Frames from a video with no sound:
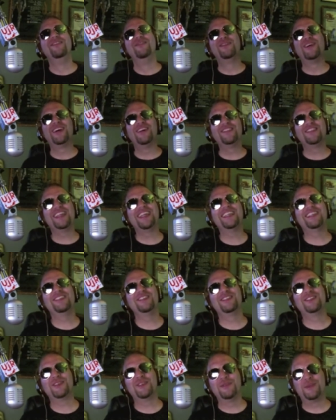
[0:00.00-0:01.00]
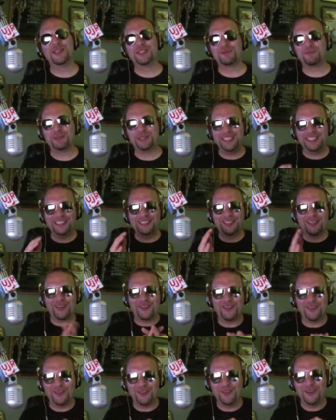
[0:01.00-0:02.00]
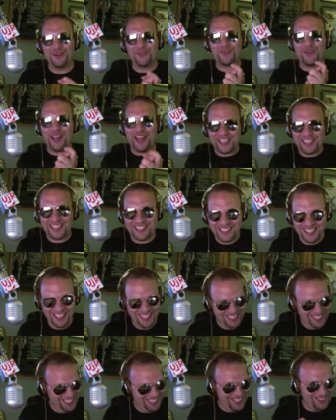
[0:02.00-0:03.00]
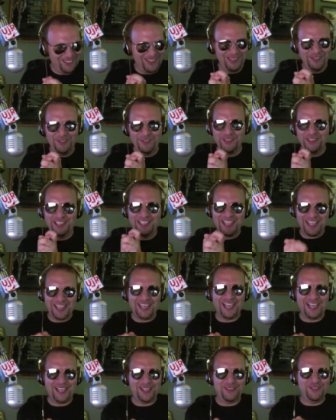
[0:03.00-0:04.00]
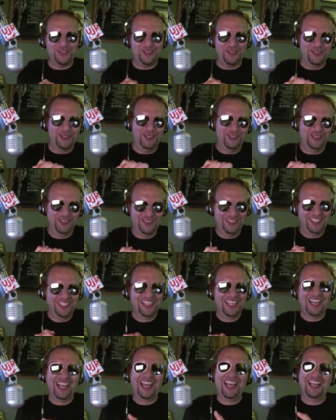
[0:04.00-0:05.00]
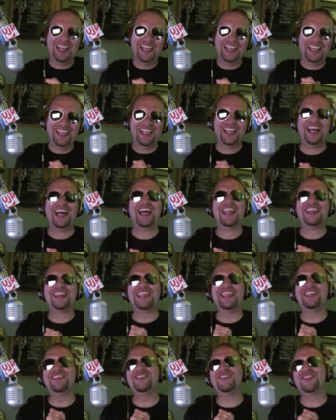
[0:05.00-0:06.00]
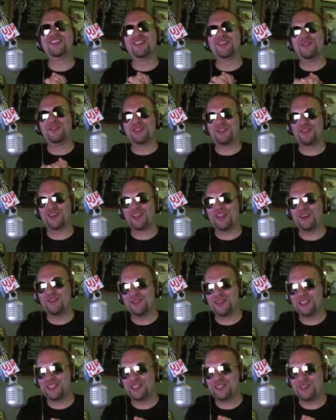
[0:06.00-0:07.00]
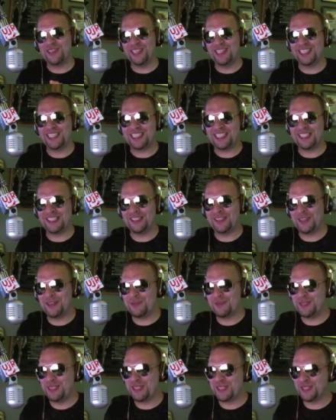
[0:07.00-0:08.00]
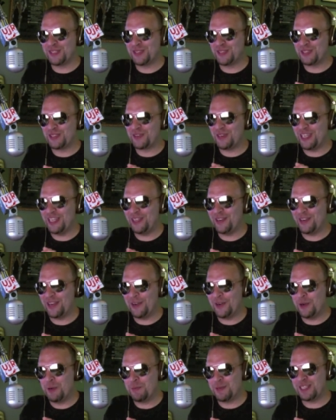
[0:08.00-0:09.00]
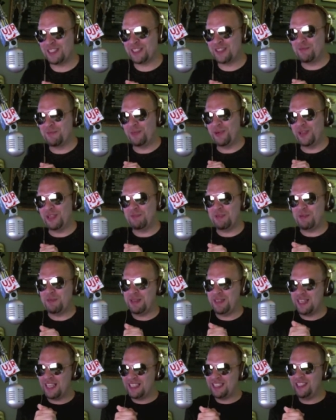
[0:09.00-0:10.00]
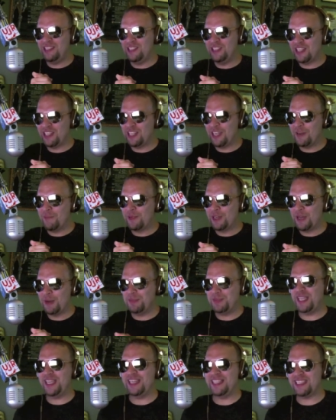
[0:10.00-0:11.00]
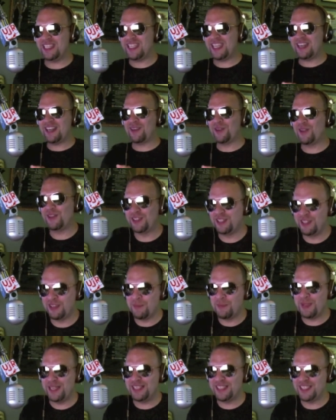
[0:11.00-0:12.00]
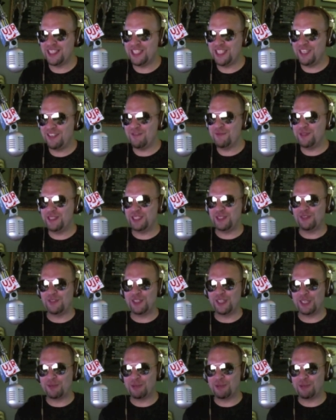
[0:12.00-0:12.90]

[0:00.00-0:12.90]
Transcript: Braam, thank you so much. Please go rest. Get ready for the day ahead of you. Thank you so much for coming and joining us here in Urban Jungles Radio. I hope at some point, maybe next year, you can come and update us again on all the amazing achievements you've done.